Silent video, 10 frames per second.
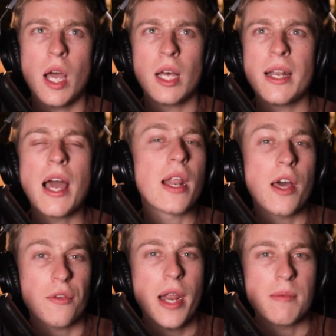and
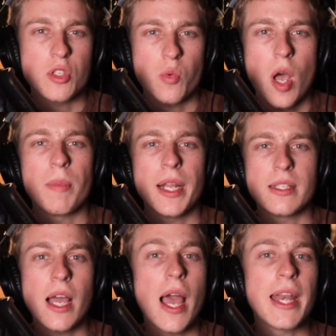other items as well. But it's
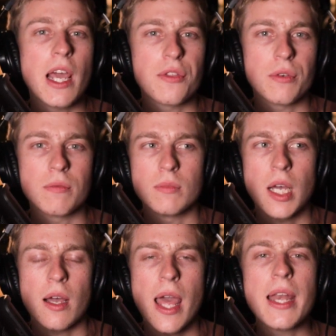any other
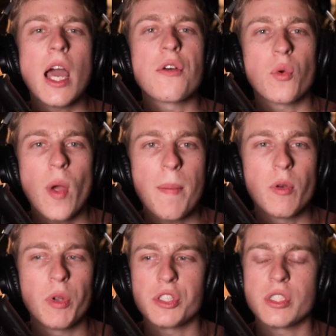
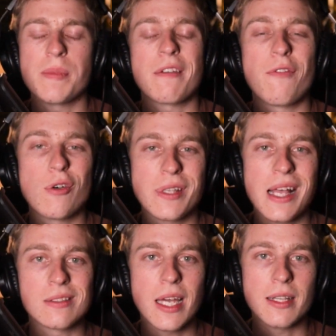weapon, which is something that falls
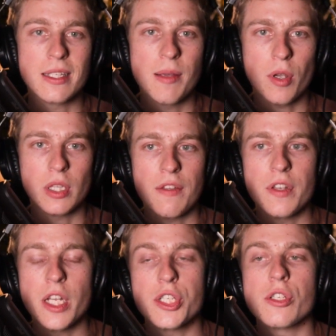outside of the typical
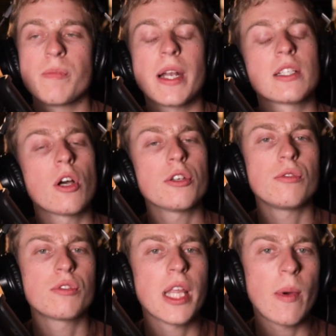definitions. But as long as
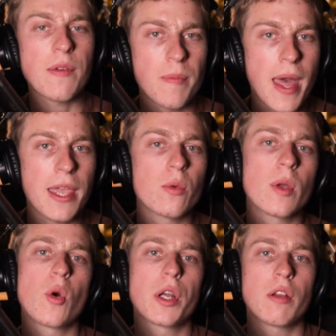you stay away from that, you're
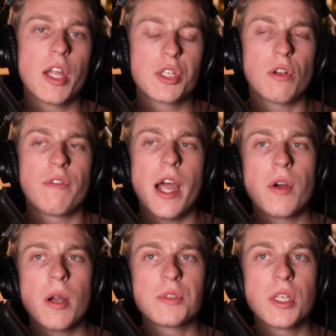doing more conventional
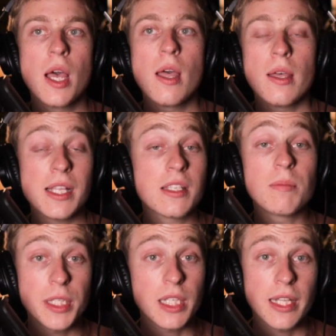firearms. It's
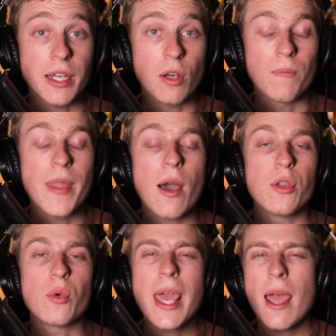completely legal. Now
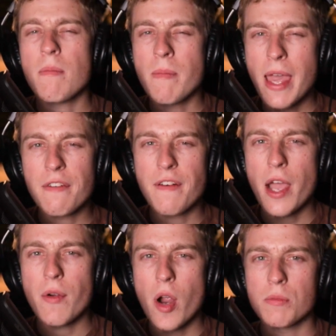you can't make
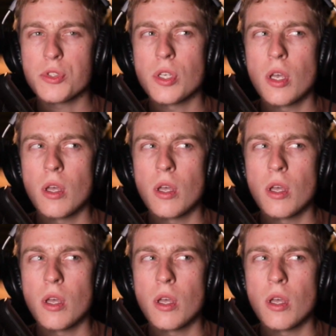firearms